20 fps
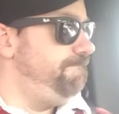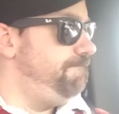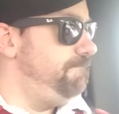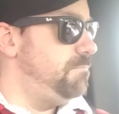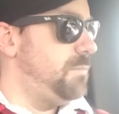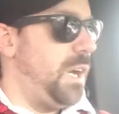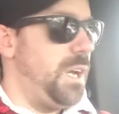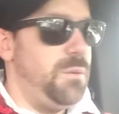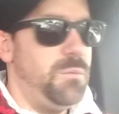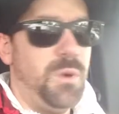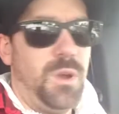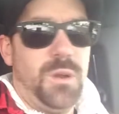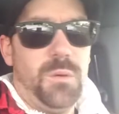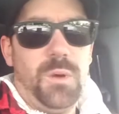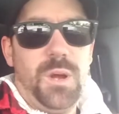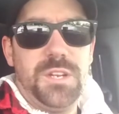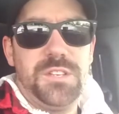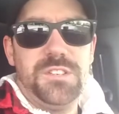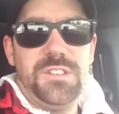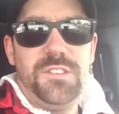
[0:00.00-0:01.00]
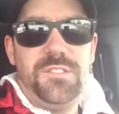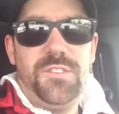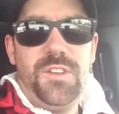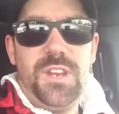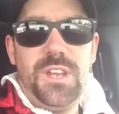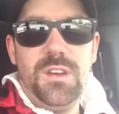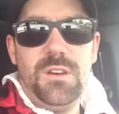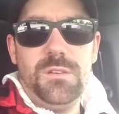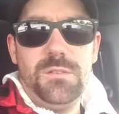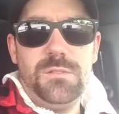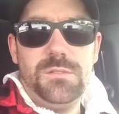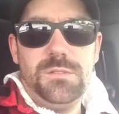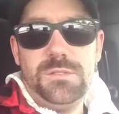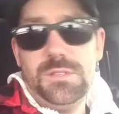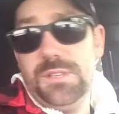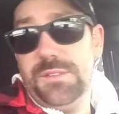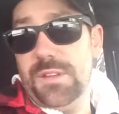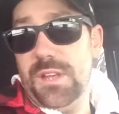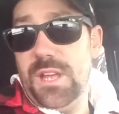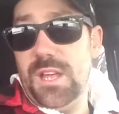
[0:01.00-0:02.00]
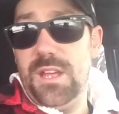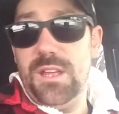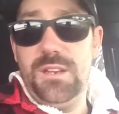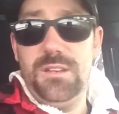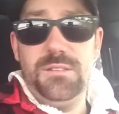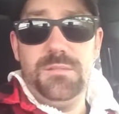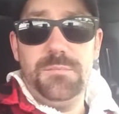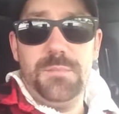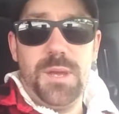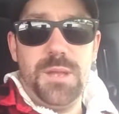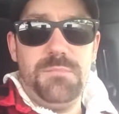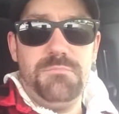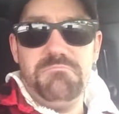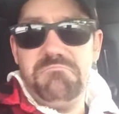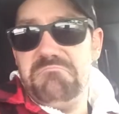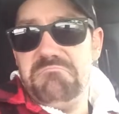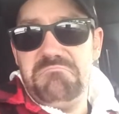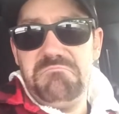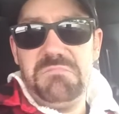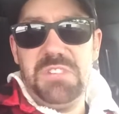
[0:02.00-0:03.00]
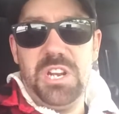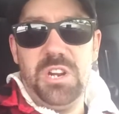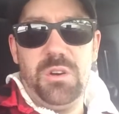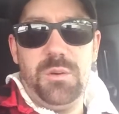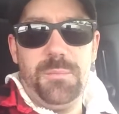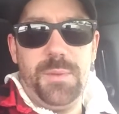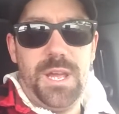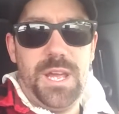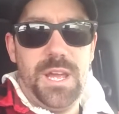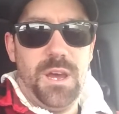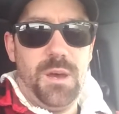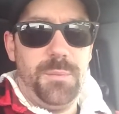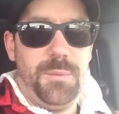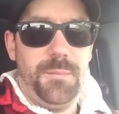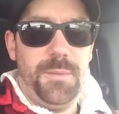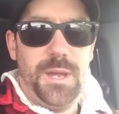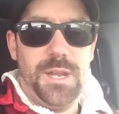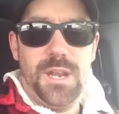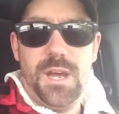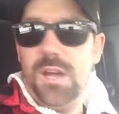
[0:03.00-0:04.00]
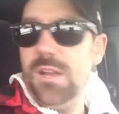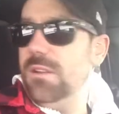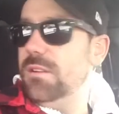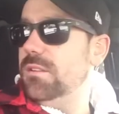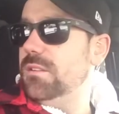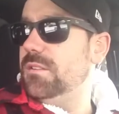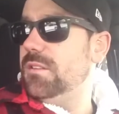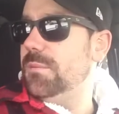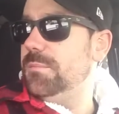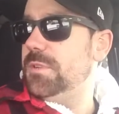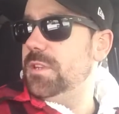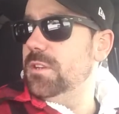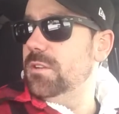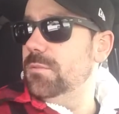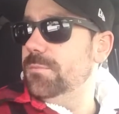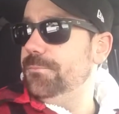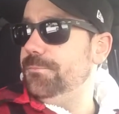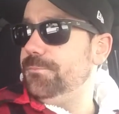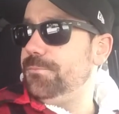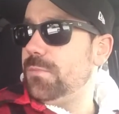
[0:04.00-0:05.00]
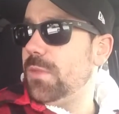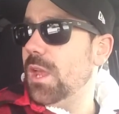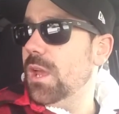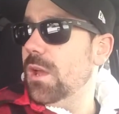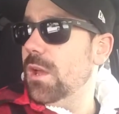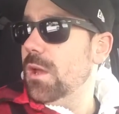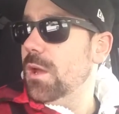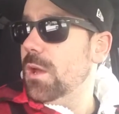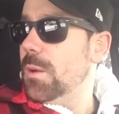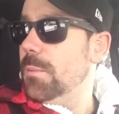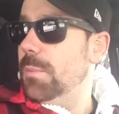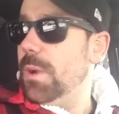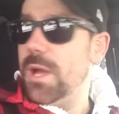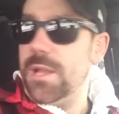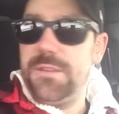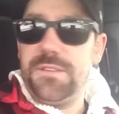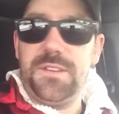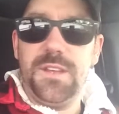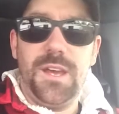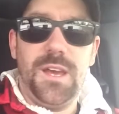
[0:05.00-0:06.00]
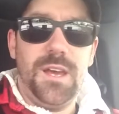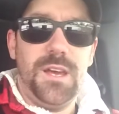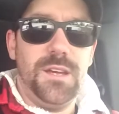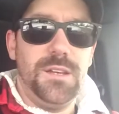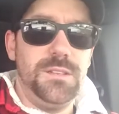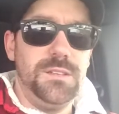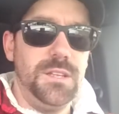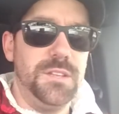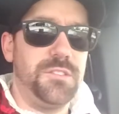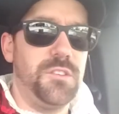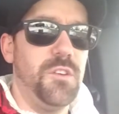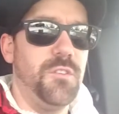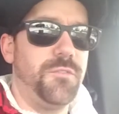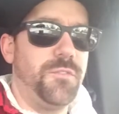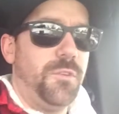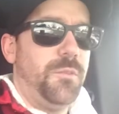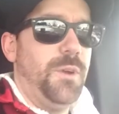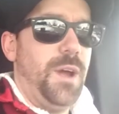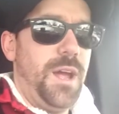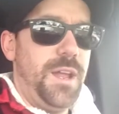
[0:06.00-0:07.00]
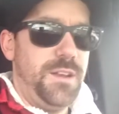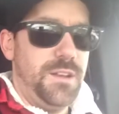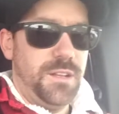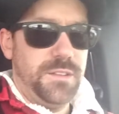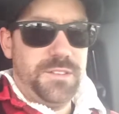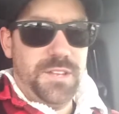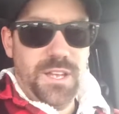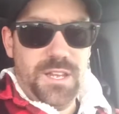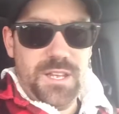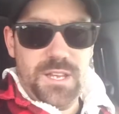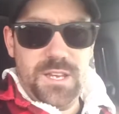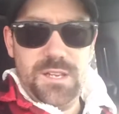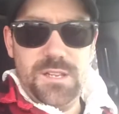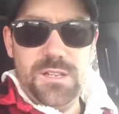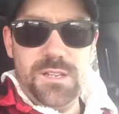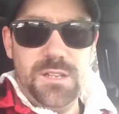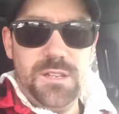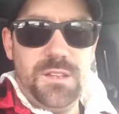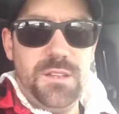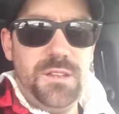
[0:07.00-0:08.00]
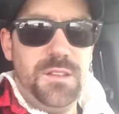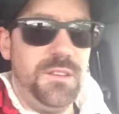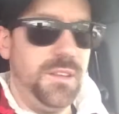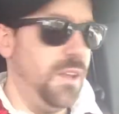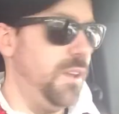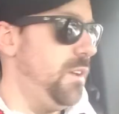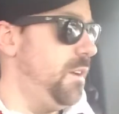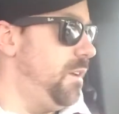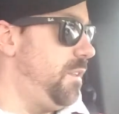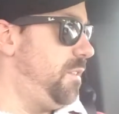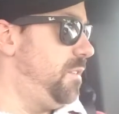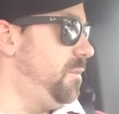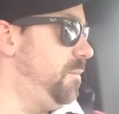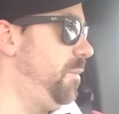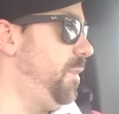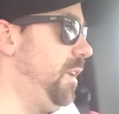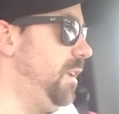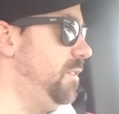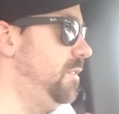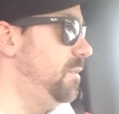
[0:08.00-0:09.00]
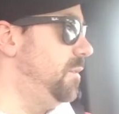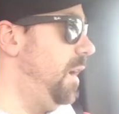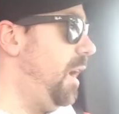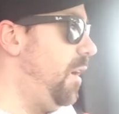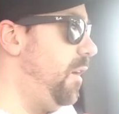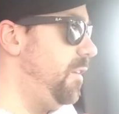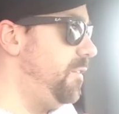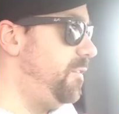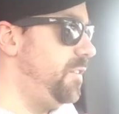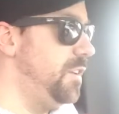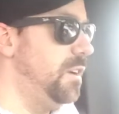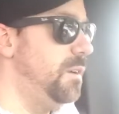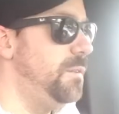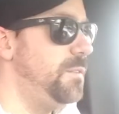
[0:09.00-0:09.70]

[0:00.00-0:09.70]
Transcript: Might want to watch this video, and it might help, it might not, it's up to you. But let's go for a ride and I'll tell you some things of how I feel.